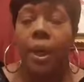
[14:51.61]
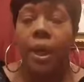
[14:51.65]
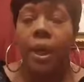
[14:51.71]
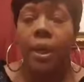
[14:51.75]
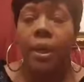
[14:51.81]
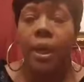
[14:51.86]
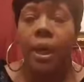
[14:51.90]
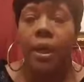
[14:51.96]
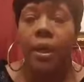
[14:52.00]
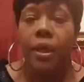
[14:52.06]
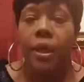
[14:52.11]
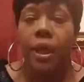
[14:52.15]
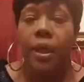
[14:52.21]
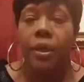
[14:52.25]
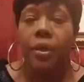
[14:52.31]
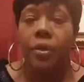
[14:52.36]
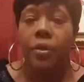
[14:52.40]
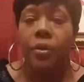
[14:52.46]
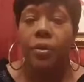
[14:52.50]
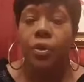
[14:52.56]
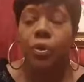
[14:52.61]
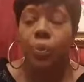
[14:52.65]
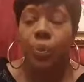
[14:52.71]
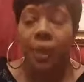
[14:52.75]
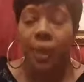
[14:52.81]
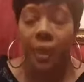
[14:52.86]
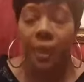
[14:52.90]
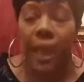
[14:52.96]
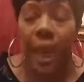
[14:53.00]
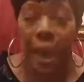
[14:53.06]
can you
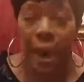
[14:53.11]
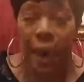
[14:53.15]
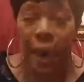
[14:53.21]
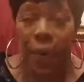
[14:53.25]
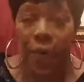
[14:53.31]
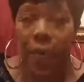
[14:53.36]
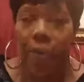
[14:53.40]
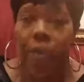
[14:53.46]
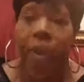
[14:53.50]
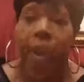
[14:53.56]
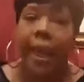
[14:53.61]
spend time with me?